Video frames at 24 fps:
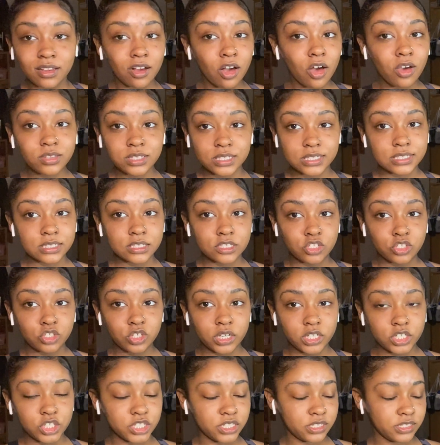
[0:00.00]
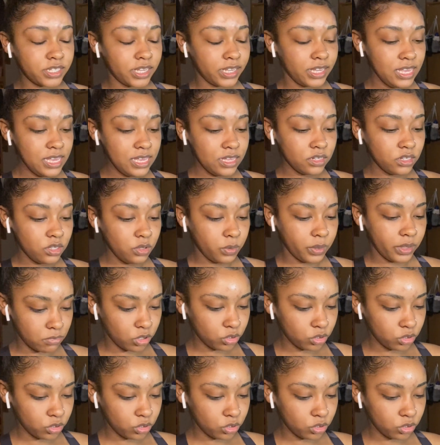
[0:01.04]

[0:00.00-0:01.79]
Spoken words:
All these instructions, I can't do it.